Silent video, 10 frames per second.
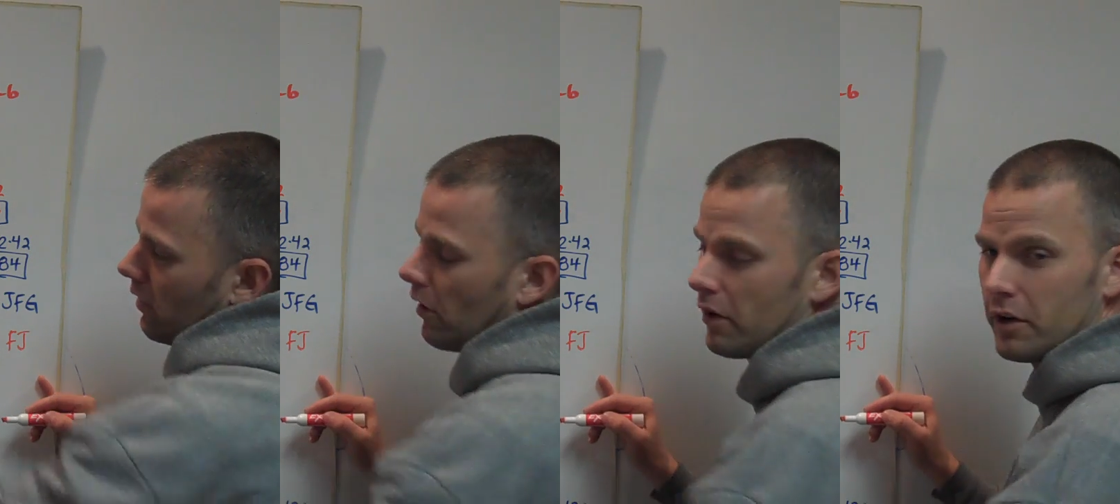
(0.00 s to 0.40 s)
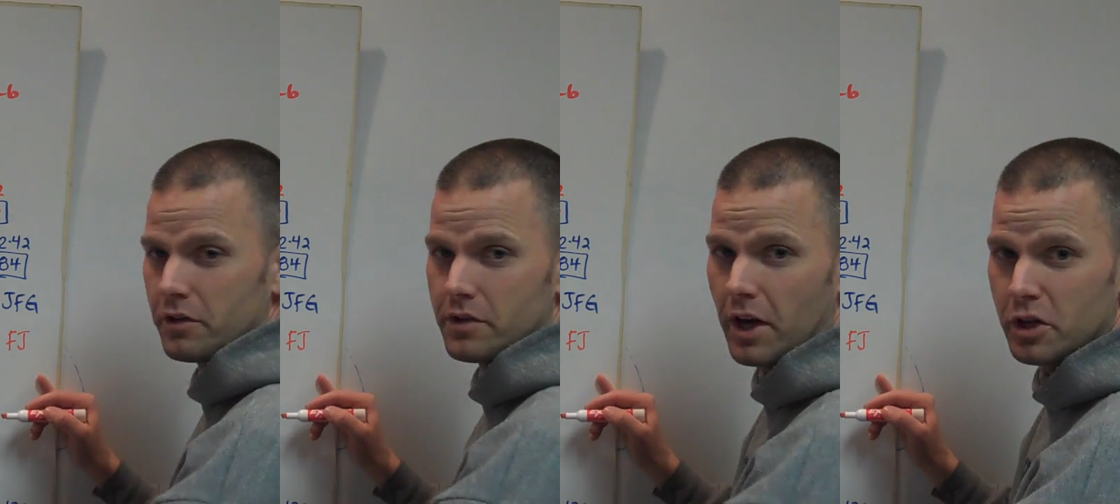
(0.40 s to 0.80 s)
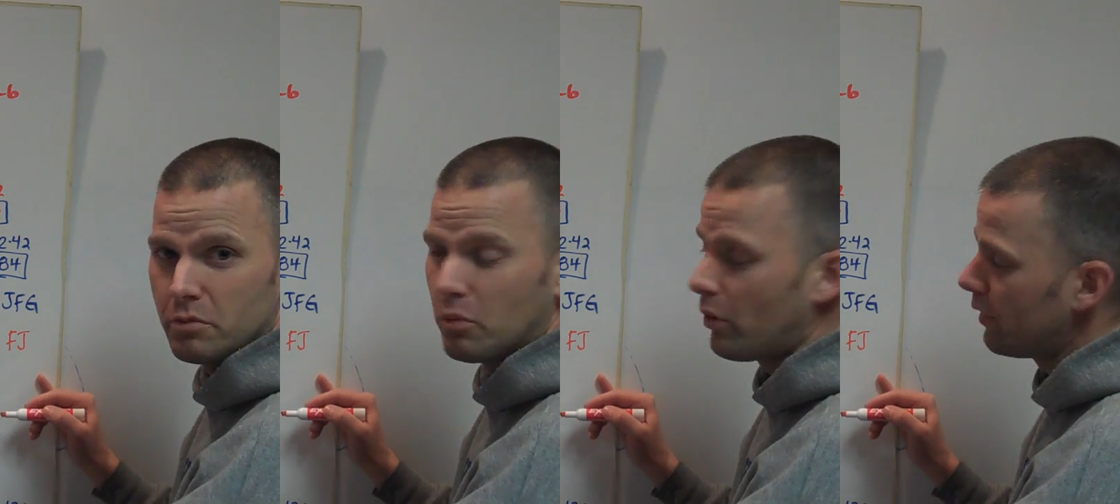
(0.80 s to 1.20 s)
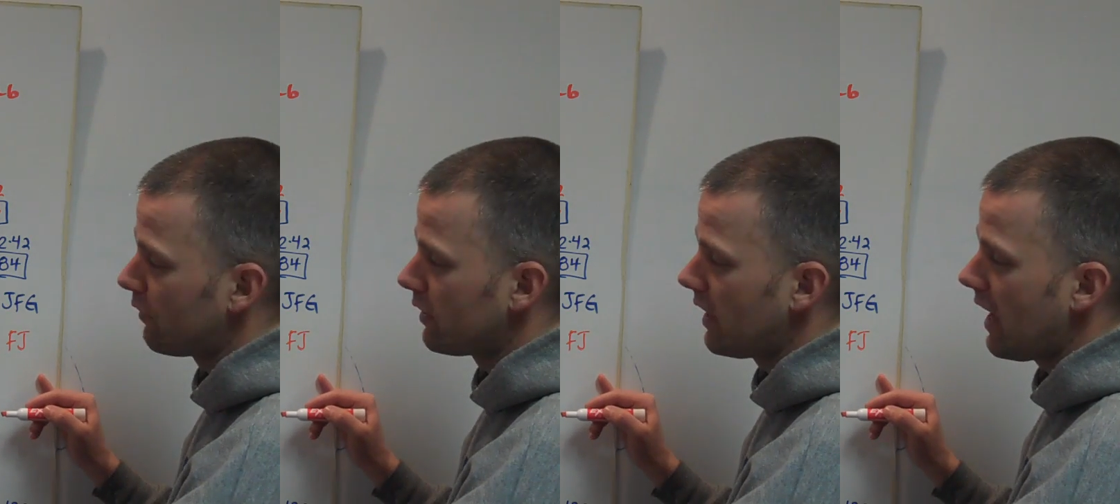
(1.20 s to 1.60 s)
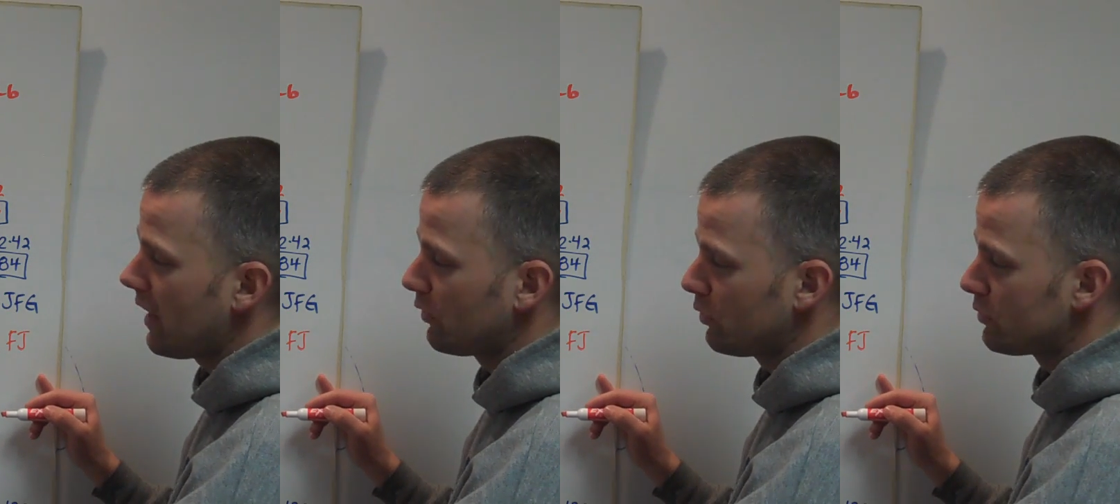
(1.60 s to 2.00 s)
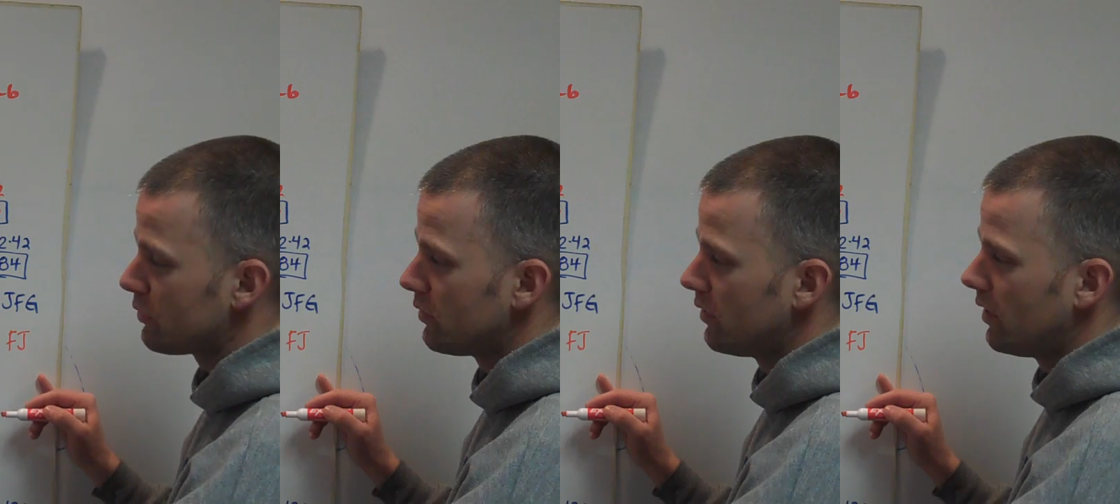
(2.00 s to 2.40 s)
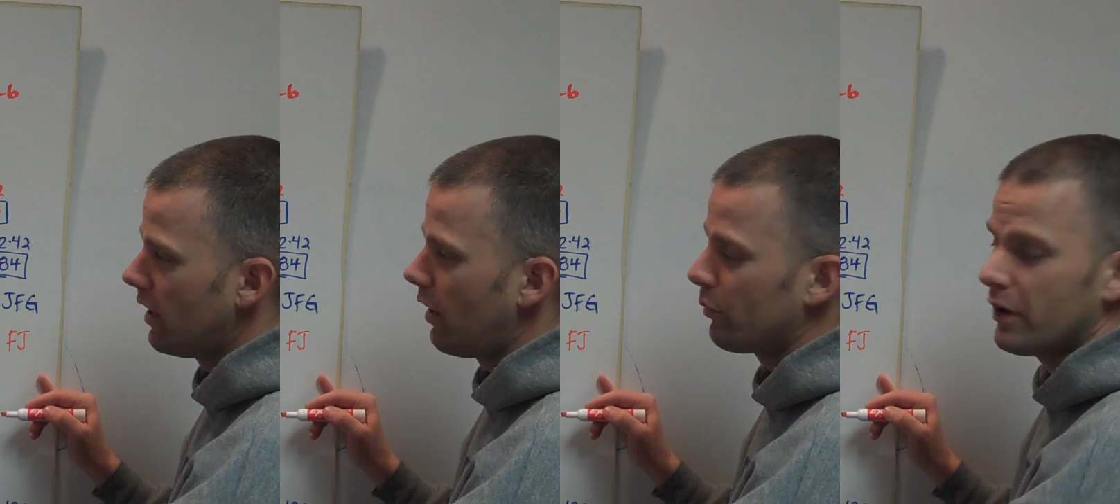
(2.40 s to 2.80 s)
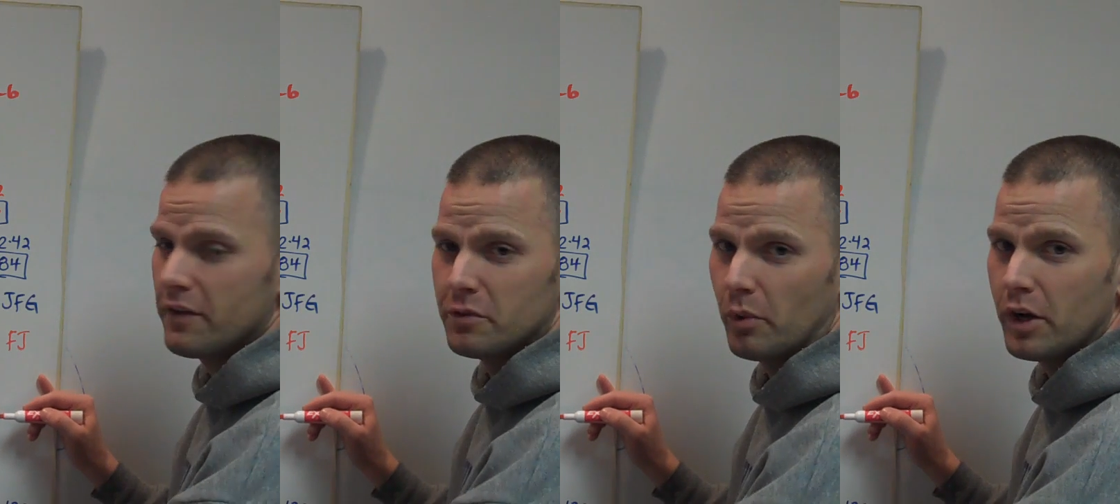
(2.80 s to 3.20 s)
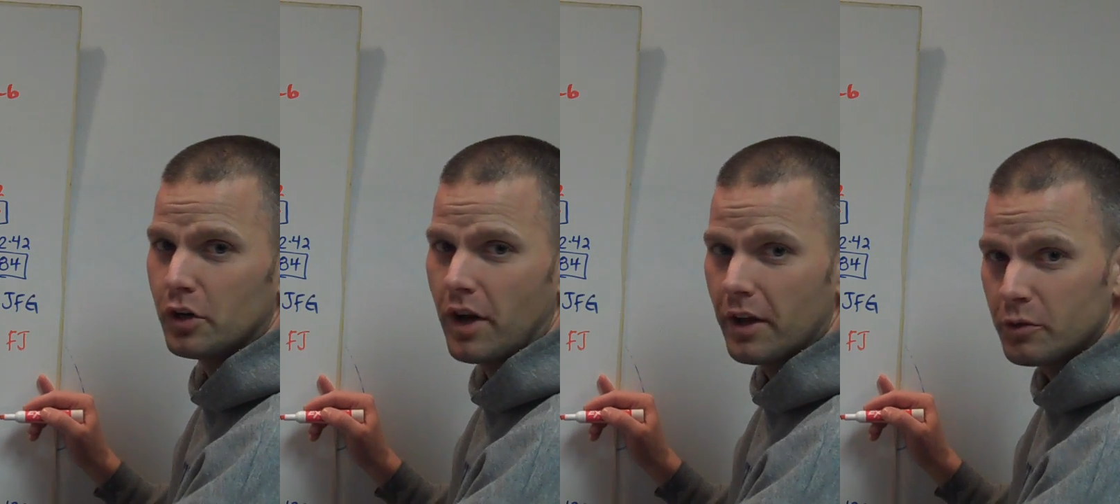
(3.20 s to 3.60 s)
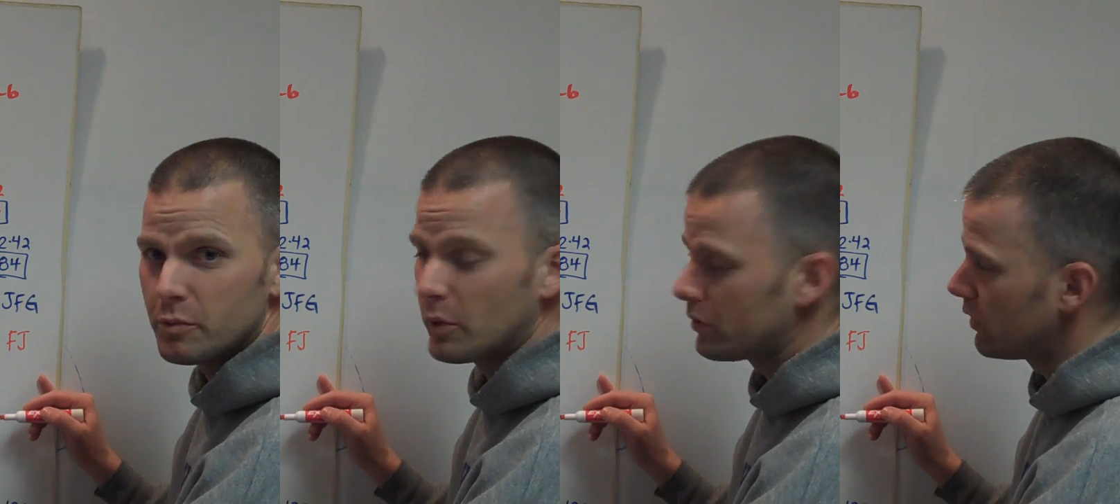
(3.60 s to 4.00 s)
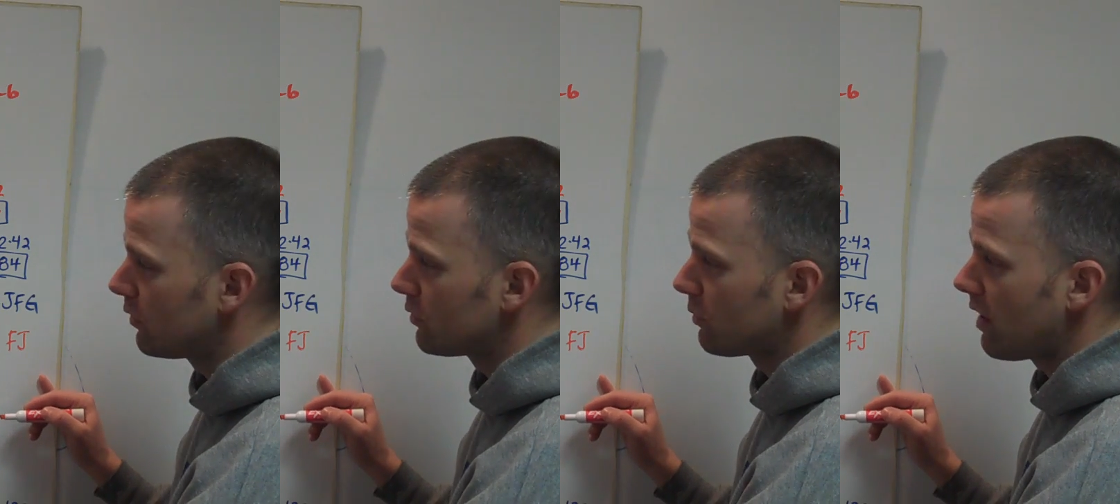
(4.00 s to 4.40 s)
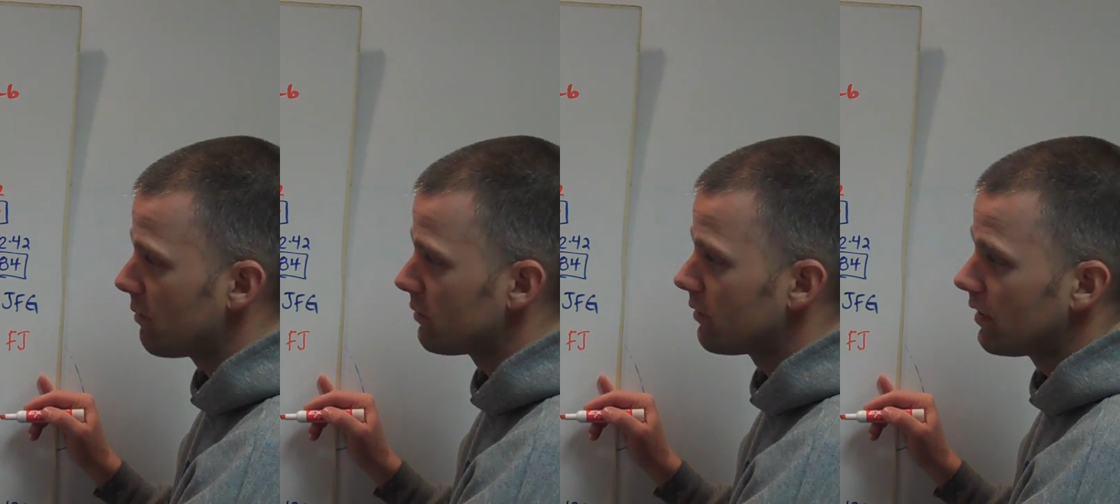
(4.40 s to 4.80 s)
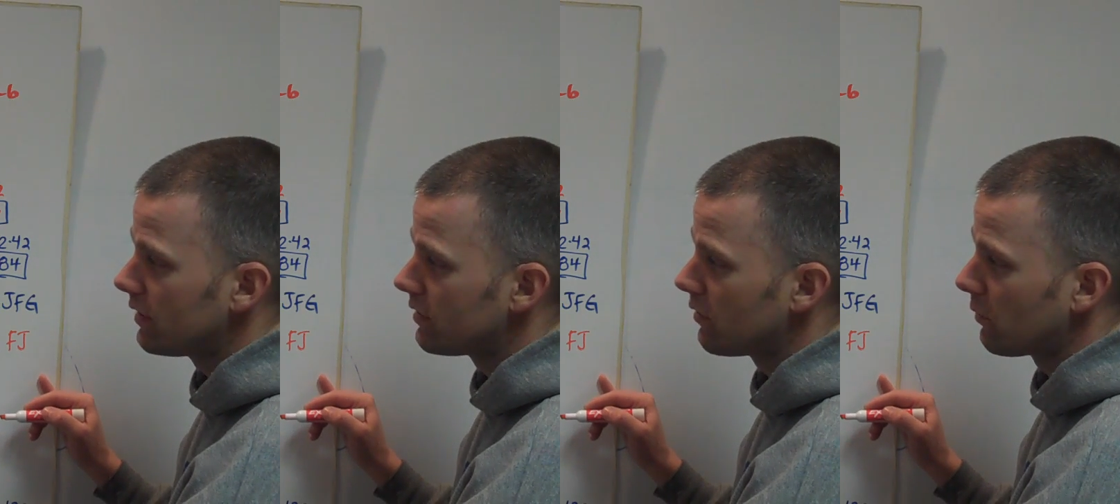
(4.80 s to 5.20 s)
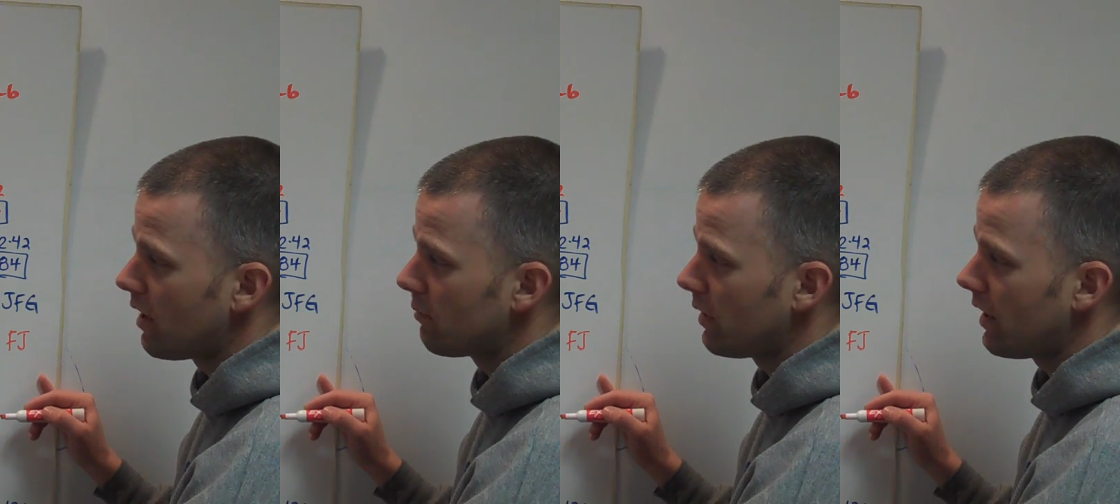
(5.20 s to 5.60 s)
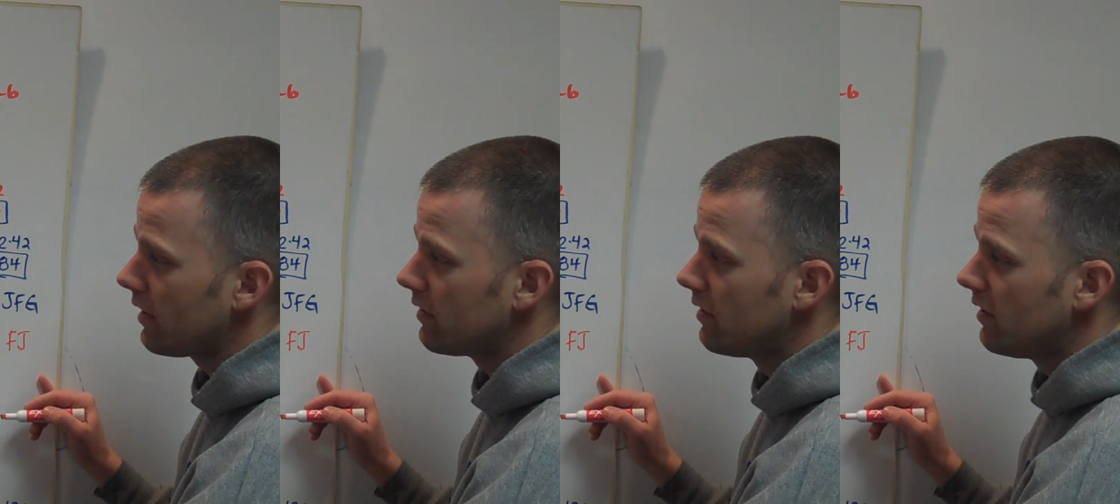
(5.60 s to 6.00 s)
our intersection point of our diagonals, we're going to have some right triangles built into the rhombii,